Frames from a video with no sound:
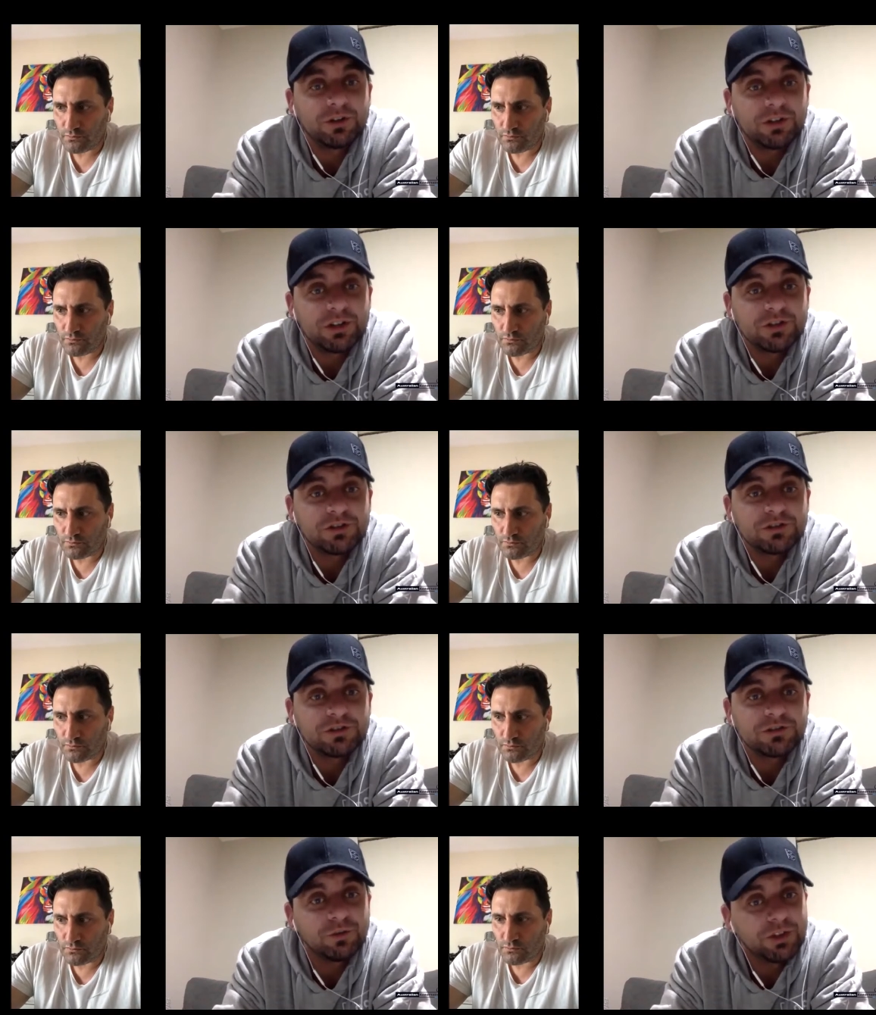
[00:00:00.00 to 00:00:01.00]
Speaker 1: and
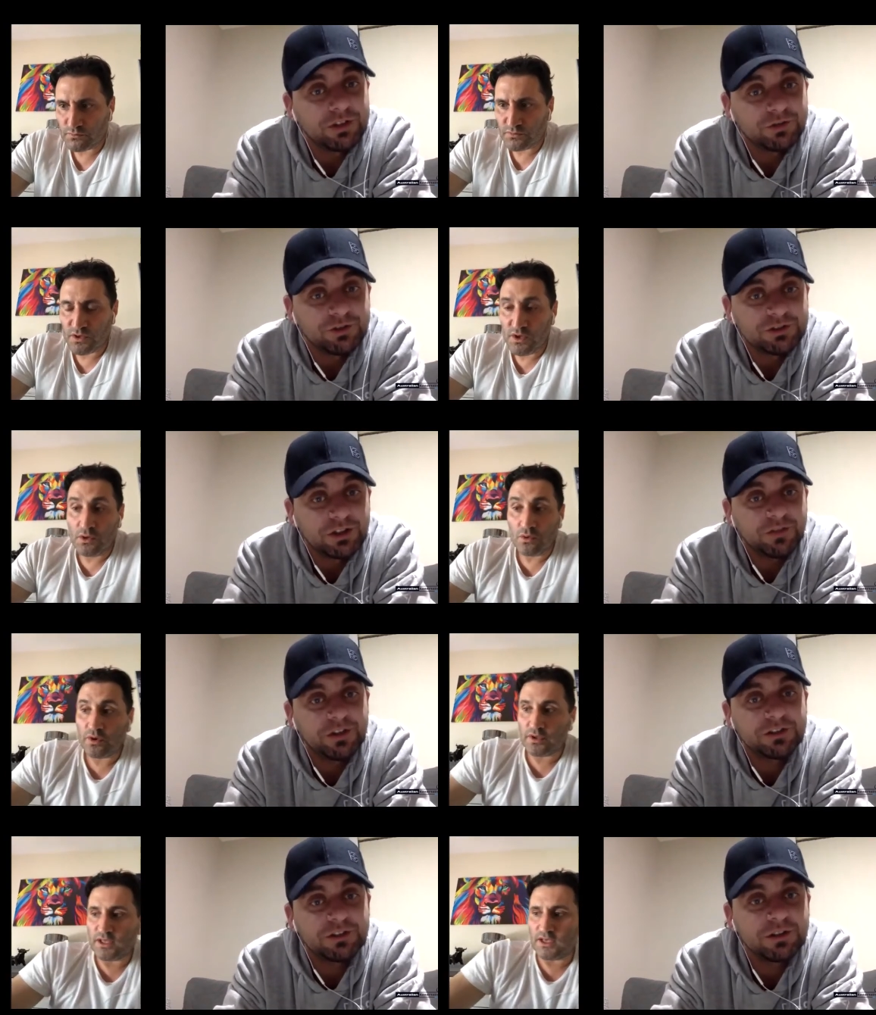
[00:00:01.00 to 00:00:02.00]
Legends and all that sort of stuff.
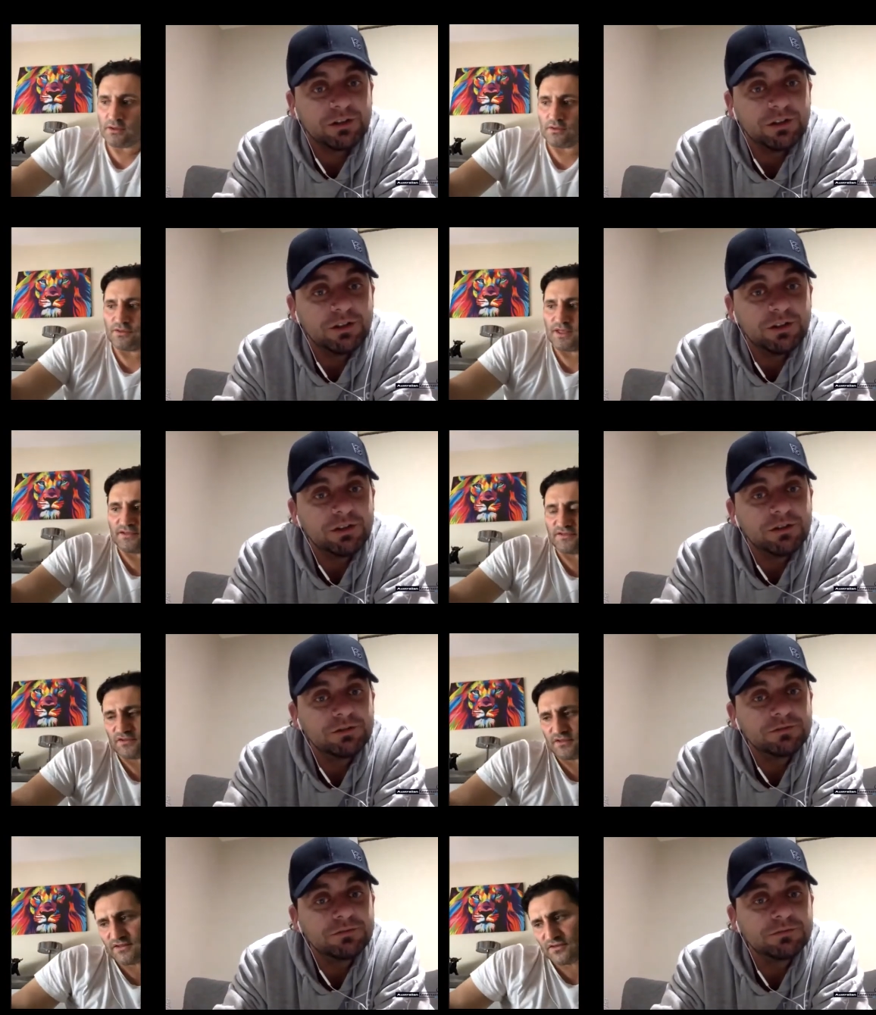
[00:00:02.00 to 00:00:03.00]
Well, yeah,
Speaker 2: that? that's
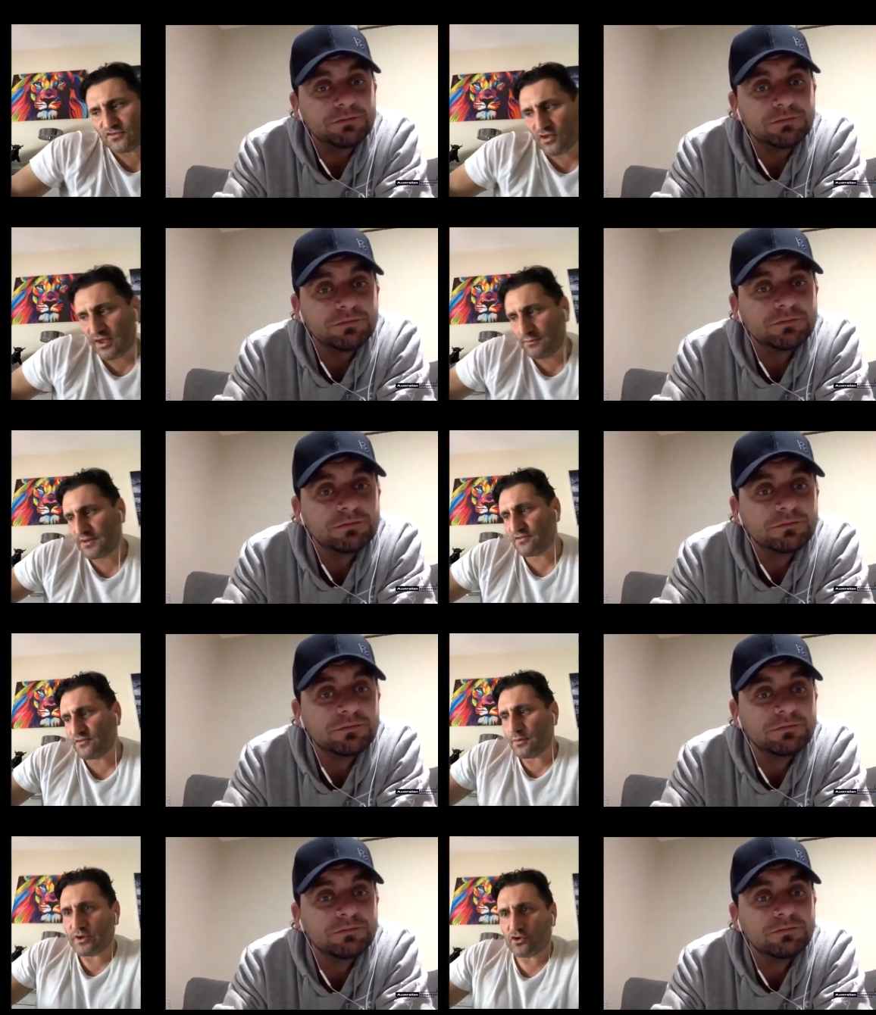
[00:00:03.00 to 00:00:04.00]
that's a side
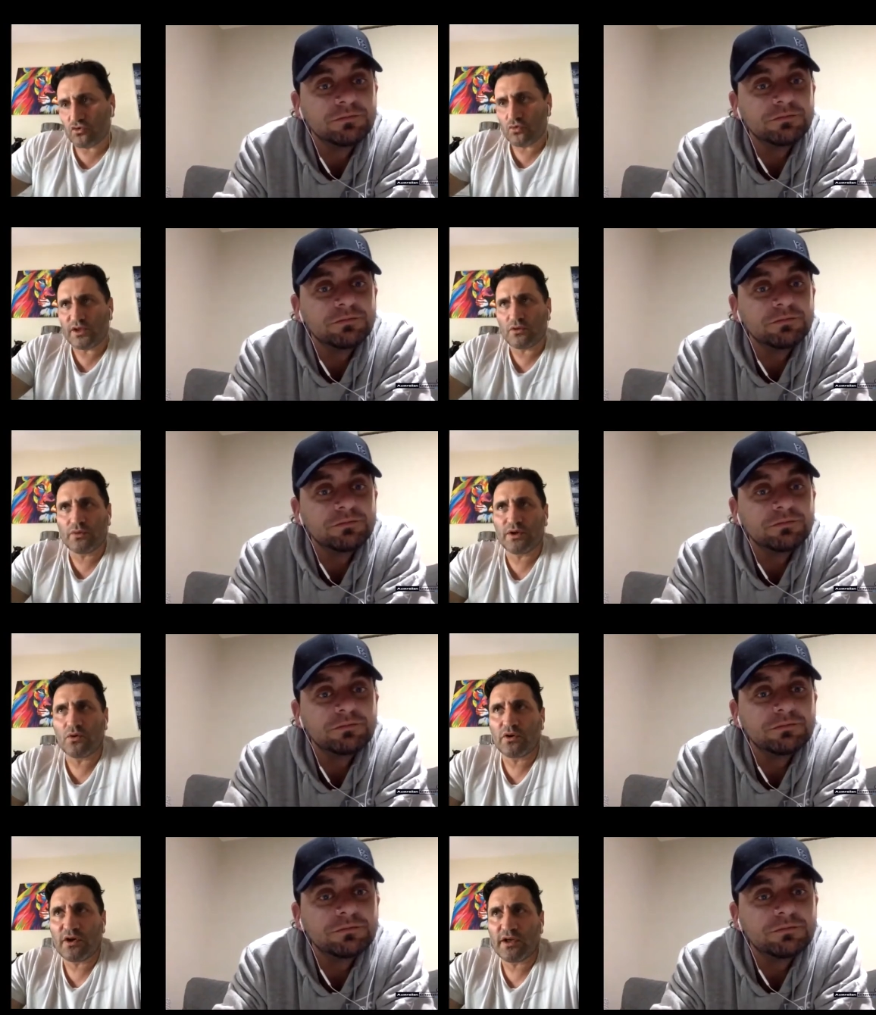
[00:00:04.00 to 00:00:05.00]
business, but we do we we
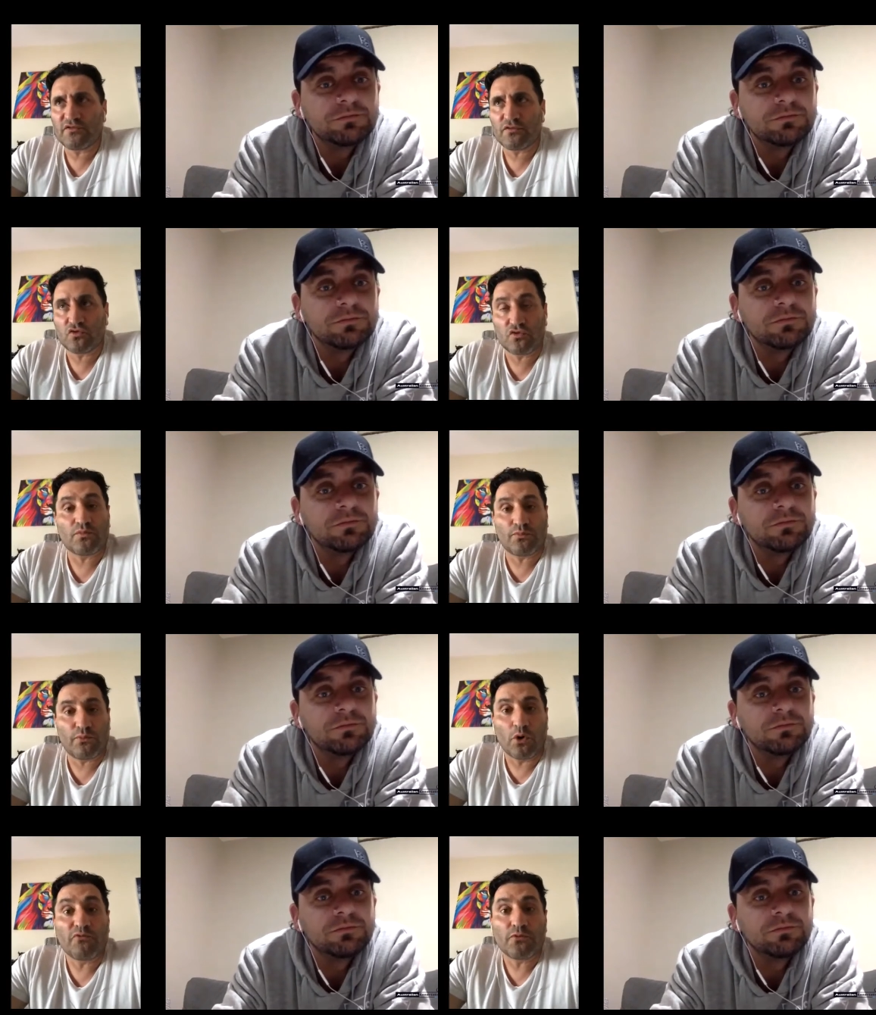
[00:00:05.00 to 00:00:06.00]
organize
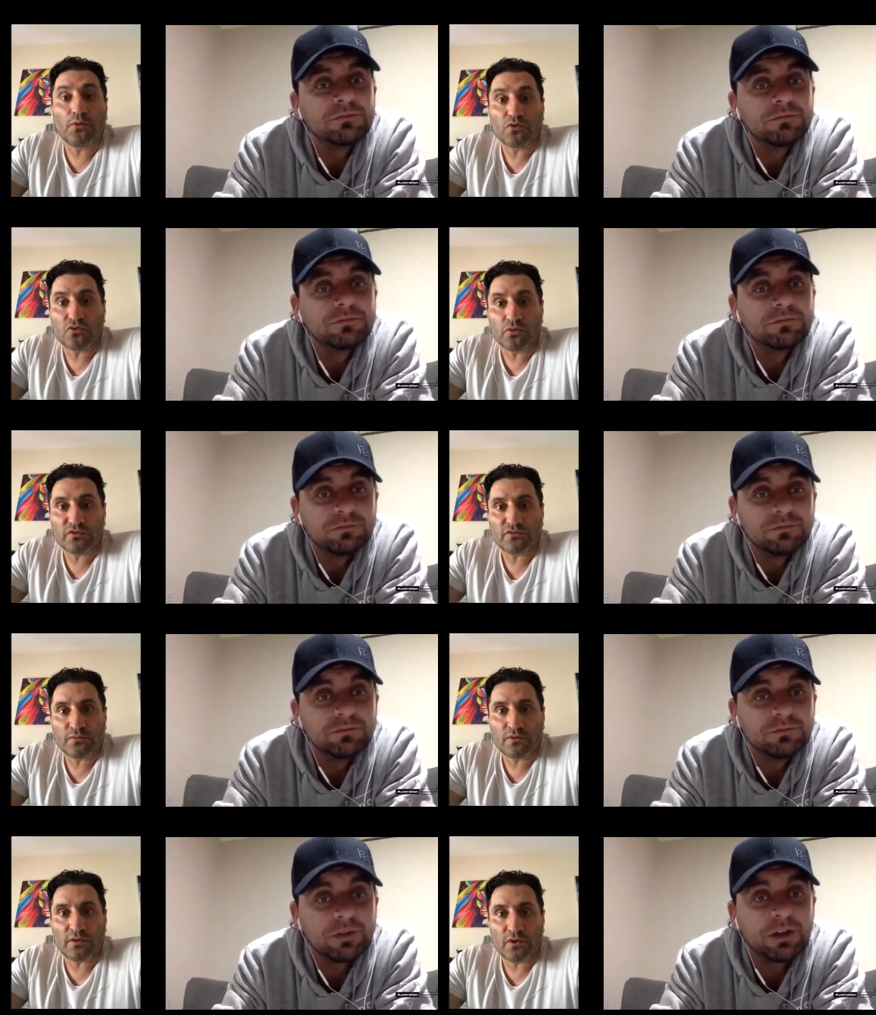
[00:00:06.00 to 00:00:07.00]
pro football
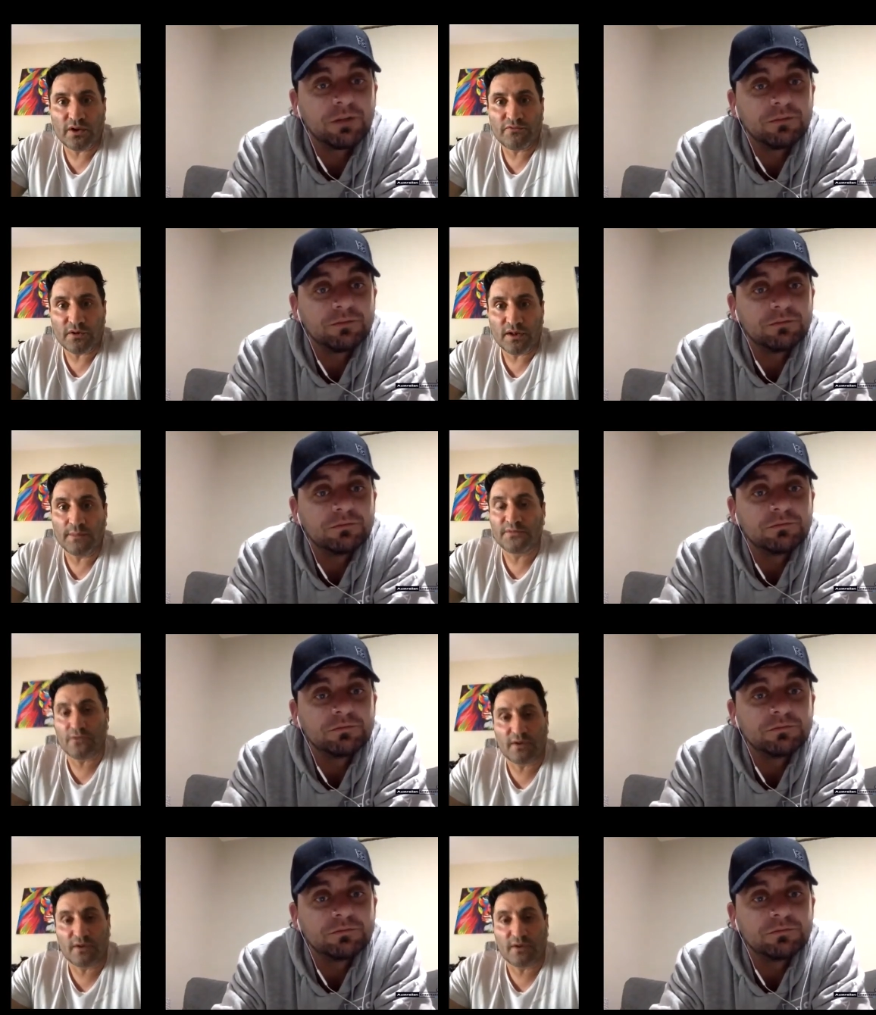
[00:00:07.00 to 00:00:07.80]
tours, not yeah. only for clubs, for